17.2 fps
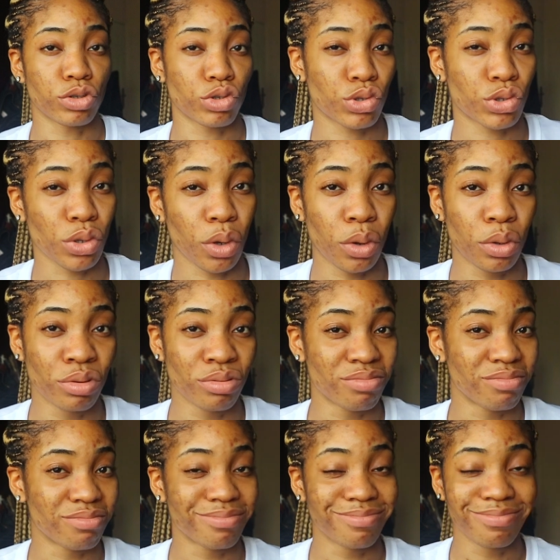So
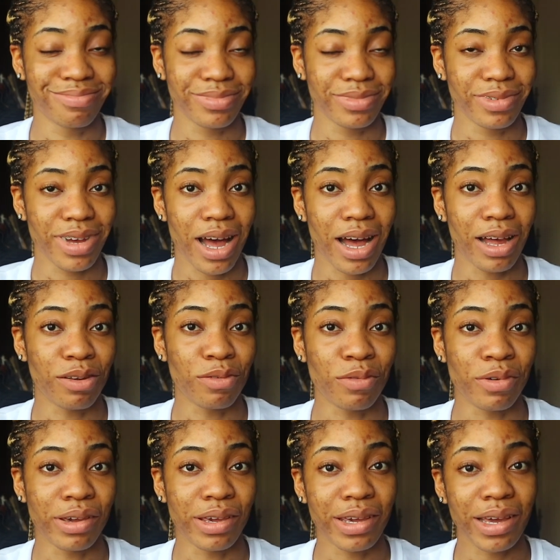
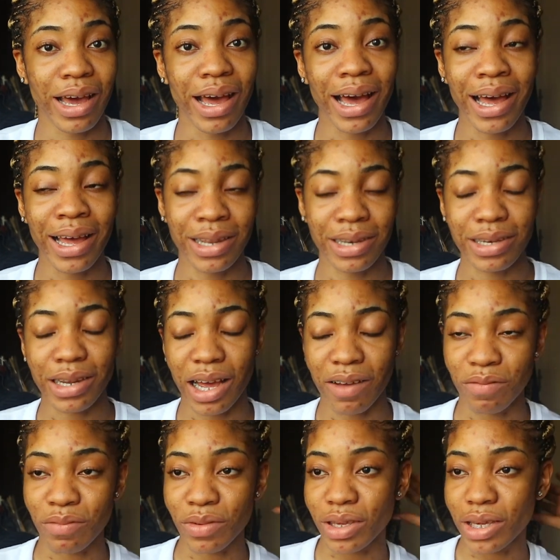annoying, and
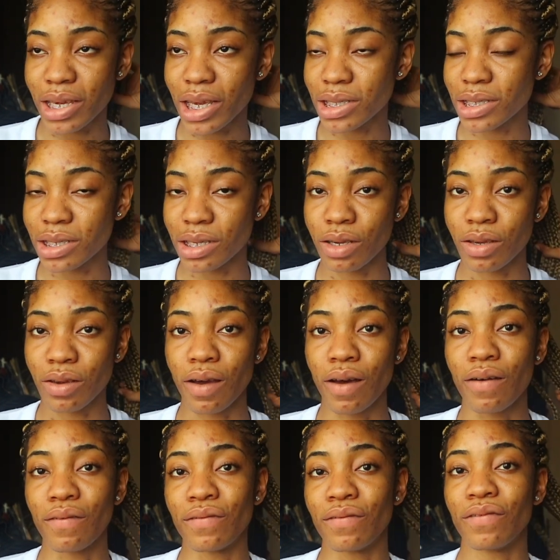I've been getting
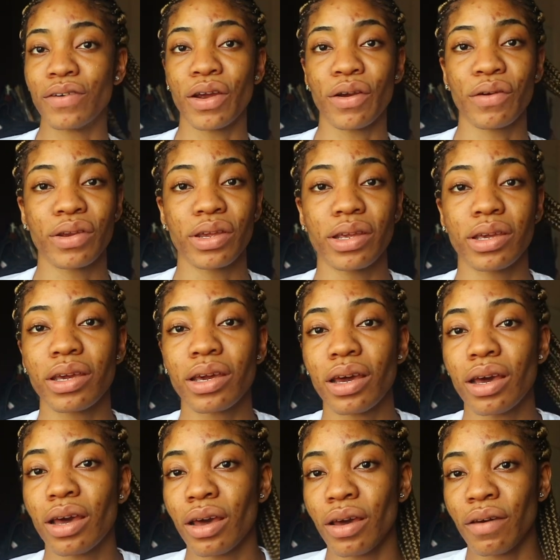very,
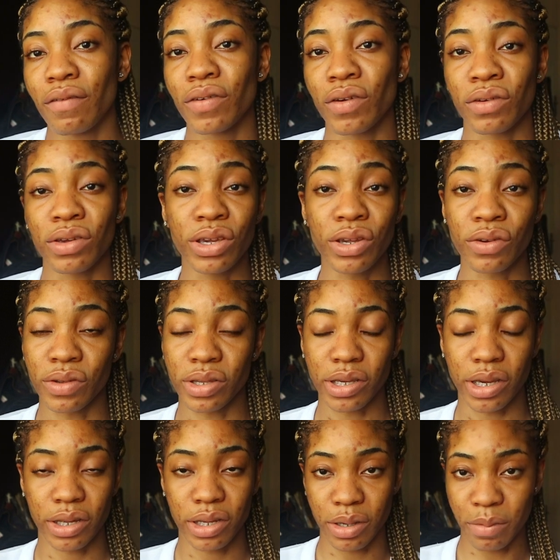very
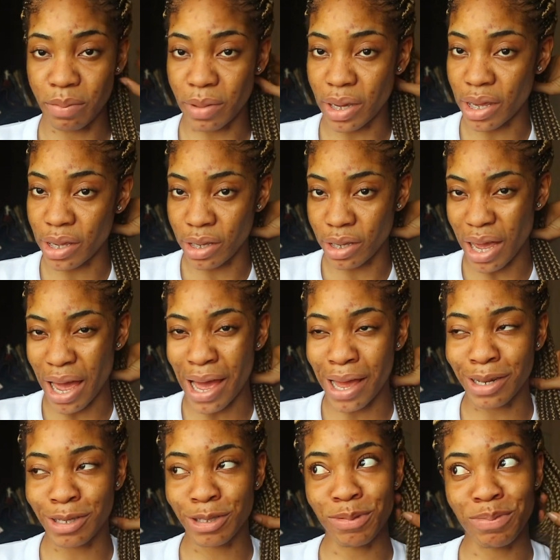irritated by it.
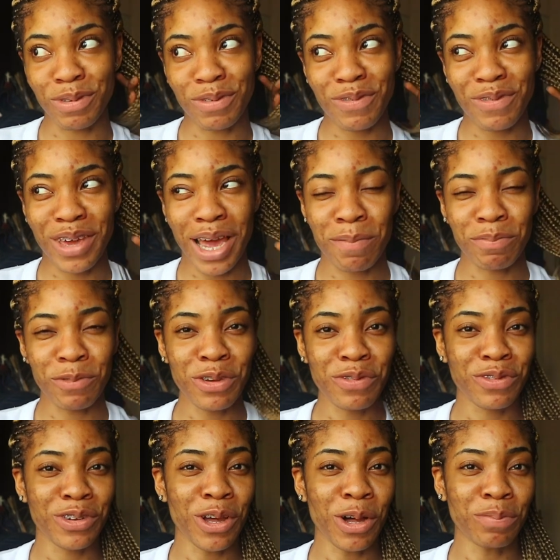And to be fair, I'm not
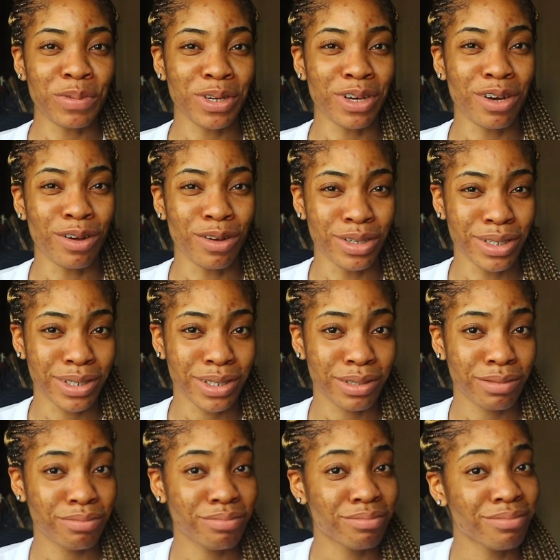even helping
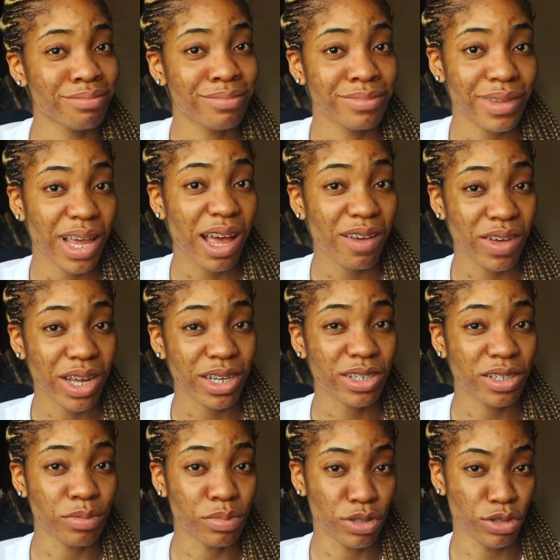because I've
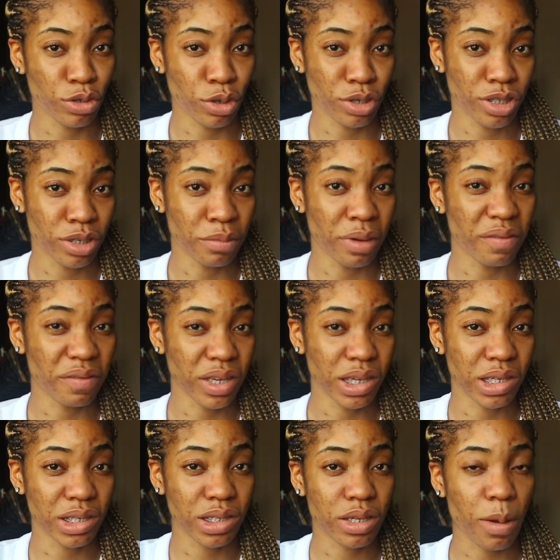actually been touching my
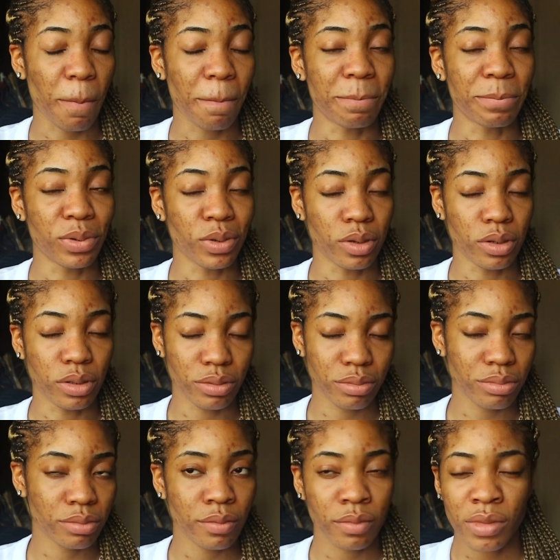face, but
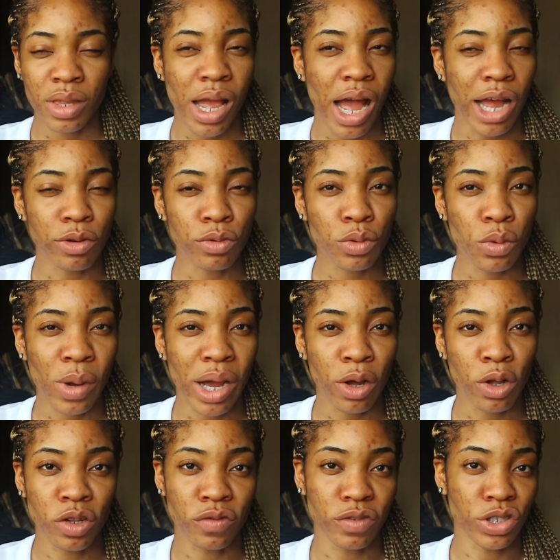I don't know why
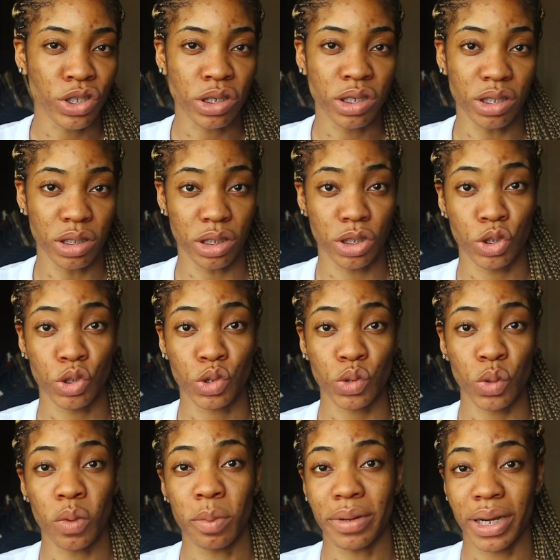all of a sudden it's
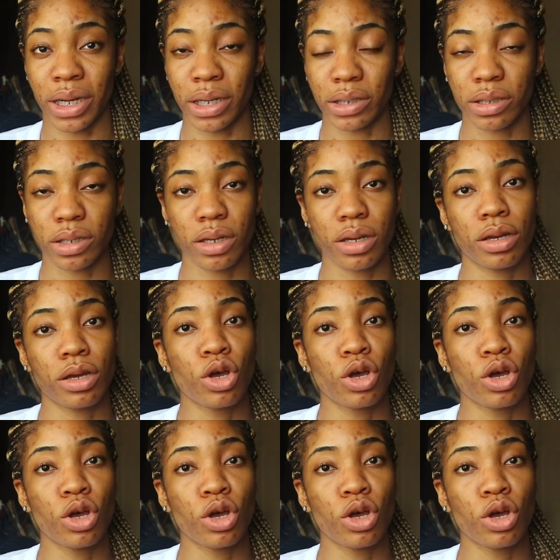so bad.